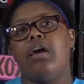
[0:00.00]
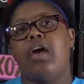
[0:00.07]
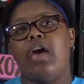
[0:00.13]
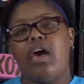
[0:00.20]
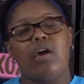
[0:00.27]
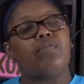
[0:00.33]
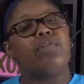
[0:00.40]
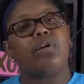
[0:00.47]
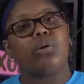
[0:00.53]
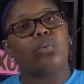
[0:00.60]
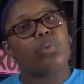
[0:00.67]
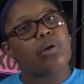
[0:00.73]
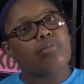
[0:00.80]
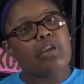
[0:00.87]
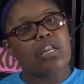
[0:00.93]
heavier
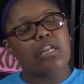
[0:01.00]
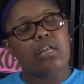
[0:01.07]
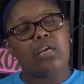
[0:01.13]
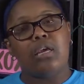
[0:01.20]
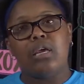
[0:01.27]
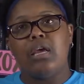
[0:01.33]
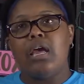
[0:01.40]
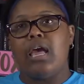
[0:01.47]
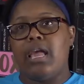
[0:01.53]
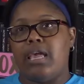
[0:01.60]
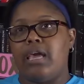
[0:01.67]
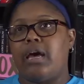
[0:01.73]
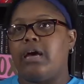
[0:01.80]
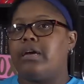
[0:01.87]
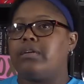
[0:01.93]
women
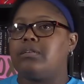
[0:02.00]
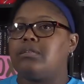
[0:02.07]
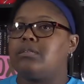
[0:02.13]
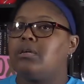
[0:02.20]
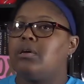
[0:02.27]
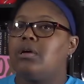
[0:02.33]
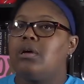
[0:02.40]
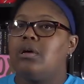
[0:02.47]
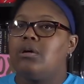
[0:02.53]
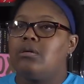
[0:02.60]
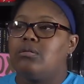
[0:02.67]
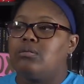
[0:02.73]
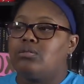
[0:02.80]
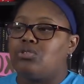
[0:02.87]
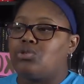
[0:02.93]
and
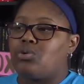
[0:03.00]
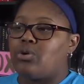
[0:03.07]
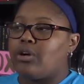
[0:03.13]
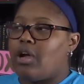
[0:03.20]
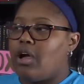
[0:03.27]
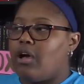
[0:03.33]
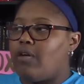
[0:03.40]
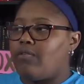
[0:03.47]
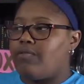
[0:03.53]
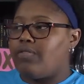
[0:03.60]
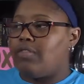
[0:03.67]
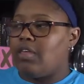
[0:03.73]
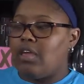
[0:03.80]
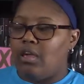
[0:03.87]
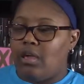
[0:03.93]
sort of
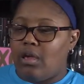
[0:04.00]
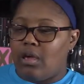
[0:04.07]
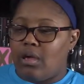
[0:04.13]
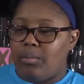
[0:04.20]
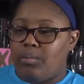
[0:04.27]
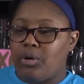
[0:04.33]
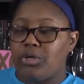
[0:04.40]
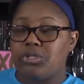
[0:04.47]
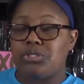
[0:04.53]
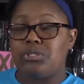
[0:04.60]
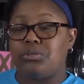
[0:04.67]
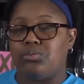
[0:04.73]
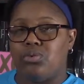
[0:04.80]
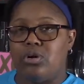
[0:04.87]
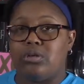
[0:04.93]
the
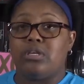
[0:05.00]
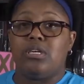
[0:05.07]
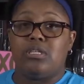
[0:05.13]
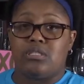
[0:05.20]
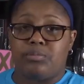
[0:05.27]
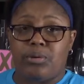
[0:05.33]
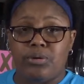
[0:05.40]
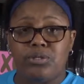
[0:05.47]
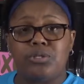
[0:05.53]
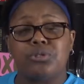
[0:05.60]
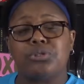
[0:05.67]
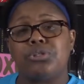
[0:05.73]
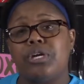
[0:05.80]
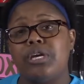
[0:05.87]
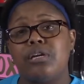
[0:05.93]
personal, well, he's a personal
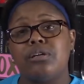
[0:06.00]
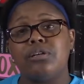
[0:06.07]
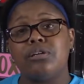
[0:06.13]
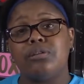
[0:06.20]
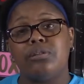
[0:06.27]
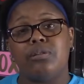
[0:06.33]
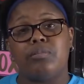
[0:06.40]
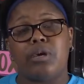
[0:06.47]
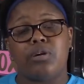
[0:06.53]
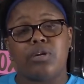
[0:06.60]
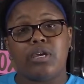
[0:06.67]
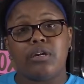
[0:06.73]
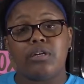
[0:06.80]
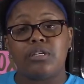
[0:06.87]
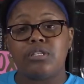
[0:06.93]
trainer, the male
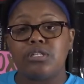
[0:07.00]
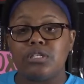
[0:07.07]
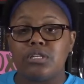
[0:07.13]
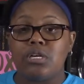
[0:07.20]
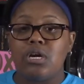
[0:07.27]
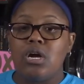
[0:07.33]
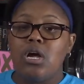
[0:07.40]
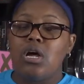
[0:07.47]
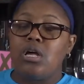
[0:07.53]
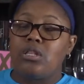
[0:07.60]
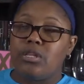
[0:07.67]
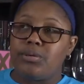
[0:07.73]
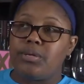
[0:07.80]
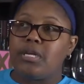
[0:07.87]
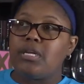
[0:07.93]
character,
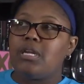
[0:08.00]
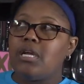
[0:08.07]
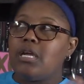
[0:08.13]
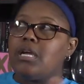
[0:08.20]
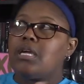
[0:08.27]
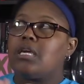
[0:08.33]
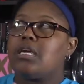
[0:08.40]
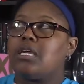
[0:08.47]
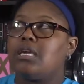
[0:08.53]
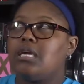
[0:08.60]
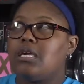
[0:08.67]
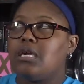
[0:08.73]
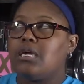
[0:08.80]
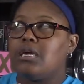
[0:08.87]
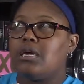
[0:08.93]
Logan,
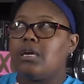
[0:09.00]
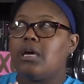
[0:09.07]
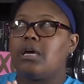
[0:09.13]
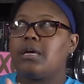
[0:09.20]
he